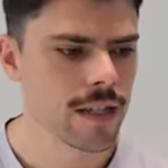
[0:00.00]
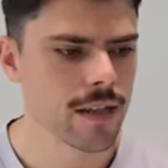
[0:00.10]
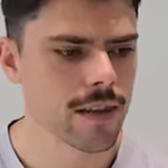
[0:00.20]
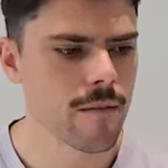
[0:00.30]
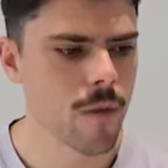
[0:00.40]

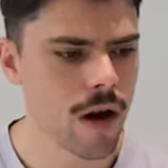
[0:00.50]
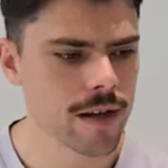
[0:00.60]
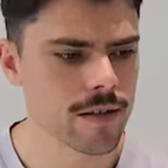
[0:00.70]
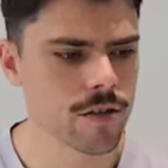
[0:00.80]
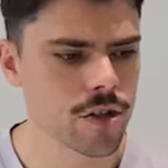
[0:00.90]
that they
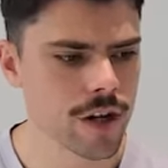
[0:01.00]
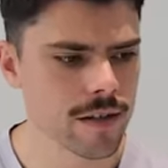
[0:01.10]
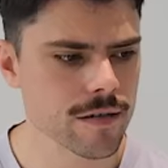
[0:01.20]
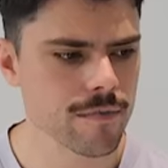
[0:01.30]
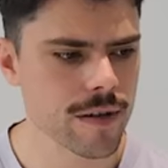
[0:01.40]
might
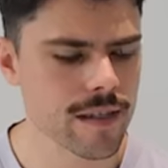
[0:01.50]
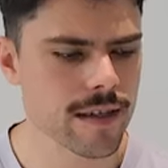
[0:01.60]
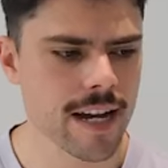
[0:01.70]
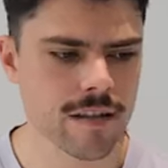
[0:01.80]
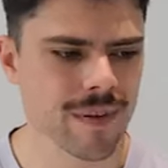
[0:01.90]
just beat the Cats,